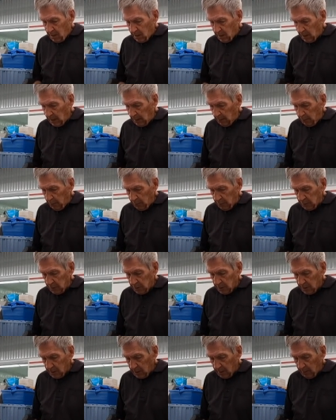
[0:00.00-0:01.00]

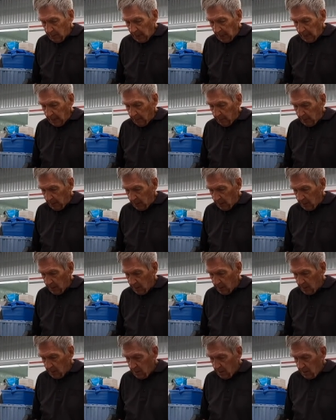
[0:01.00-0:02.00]
Naples and Miami,
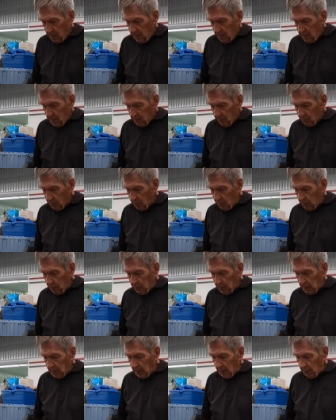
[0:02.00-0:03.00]
they were going to
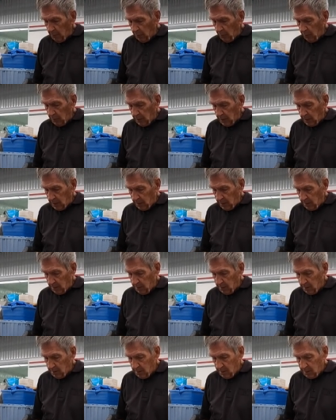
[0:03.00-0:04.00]
put an airport in
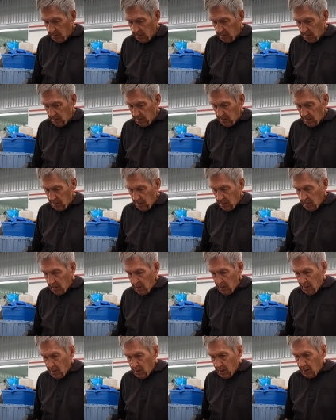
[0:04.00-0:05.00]
there.
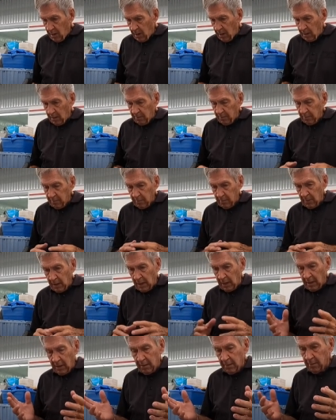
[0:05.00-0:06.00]

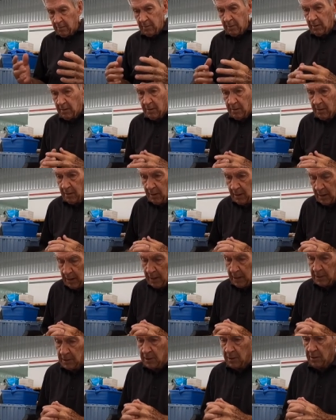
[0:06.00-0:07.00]
and uh, I
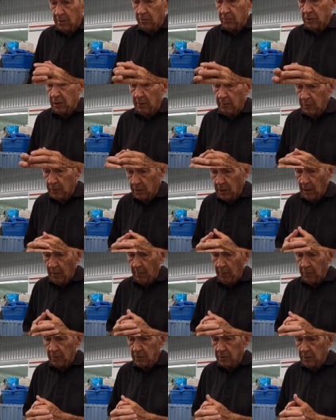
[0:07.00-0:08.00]
guess the two chambers of
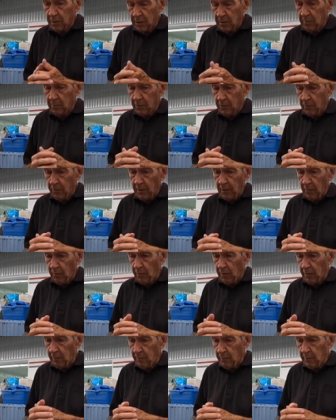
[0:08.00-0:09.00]
commerce couldn't agree or
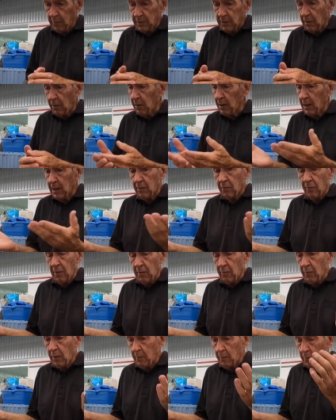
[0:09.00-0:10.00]
whatever, but they already had a
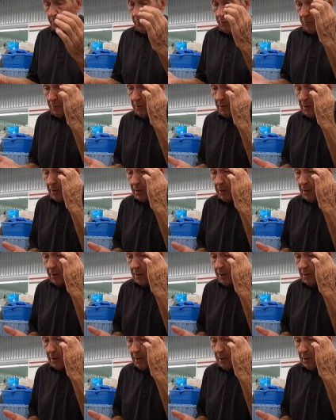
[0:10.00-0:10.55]
runway poured.